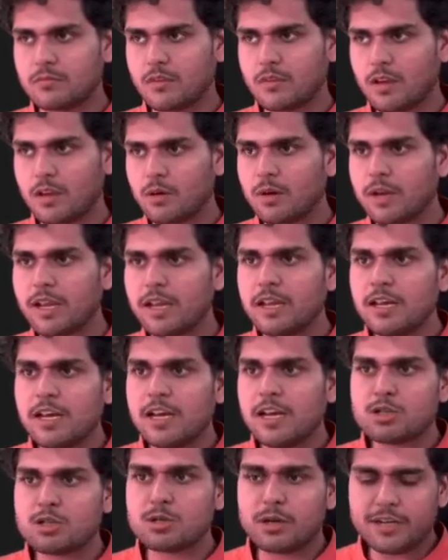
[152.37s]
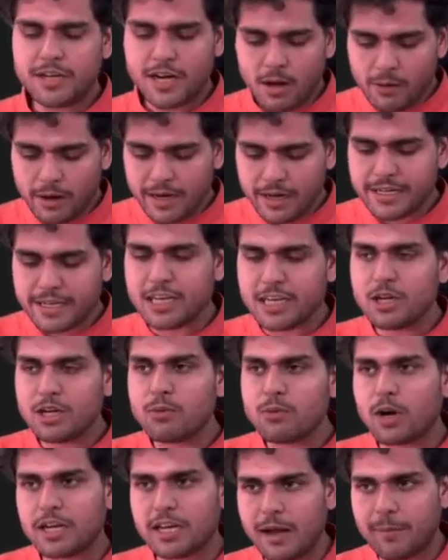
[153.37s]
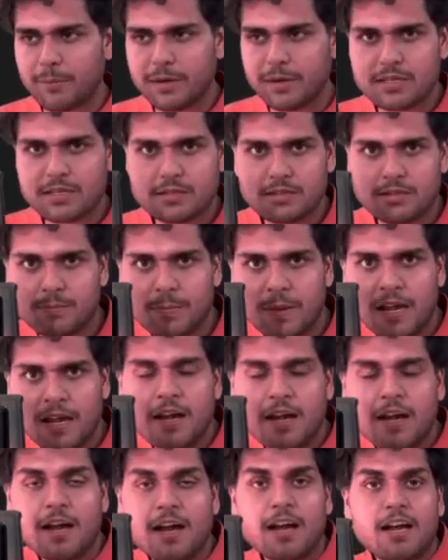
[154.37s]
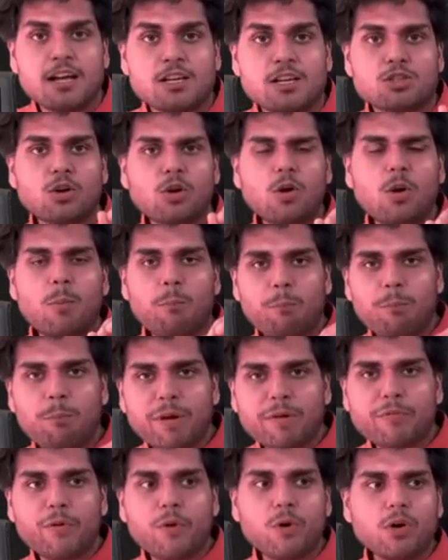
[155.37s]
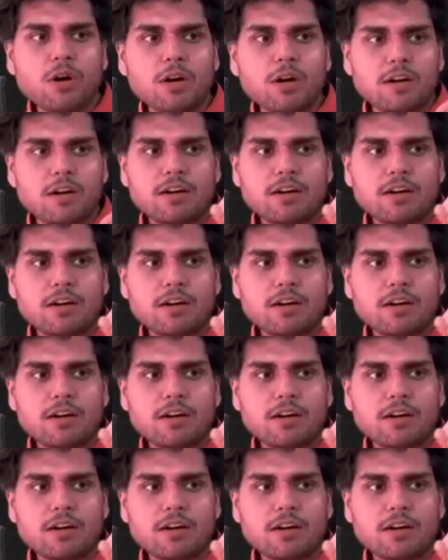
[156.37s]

Okay, so now I'll tell you what happens. So before